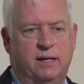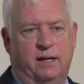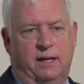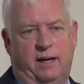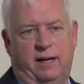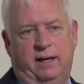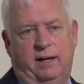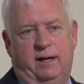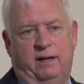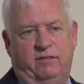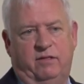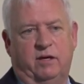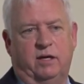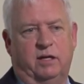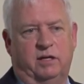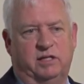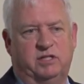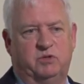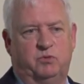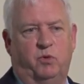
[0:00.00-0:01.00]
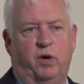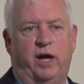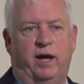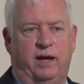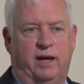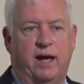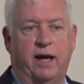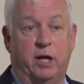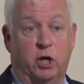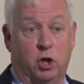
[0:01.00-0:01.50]
I think in its
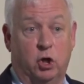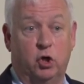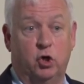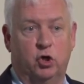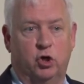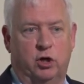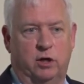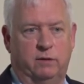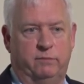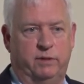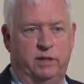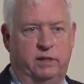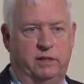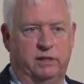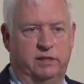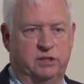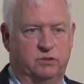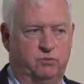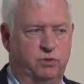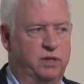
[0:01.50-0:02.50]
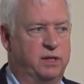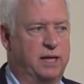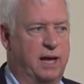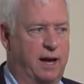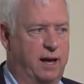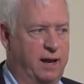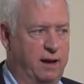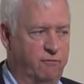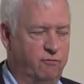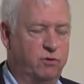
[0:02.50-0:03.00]
way, kind of good, because
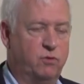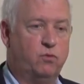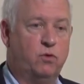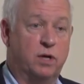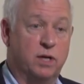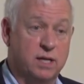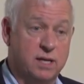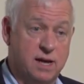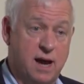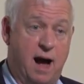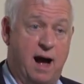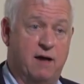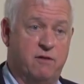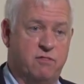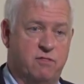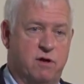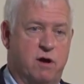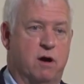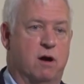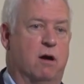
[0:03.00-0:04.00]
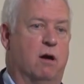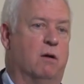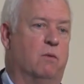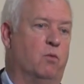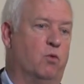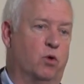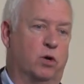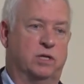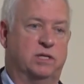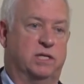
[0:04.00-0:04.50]
everyone got there,
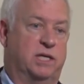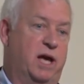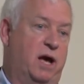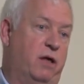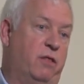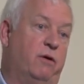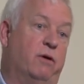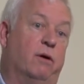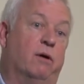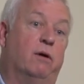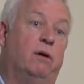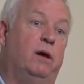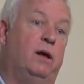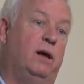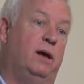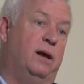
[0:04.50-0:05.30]
worked together,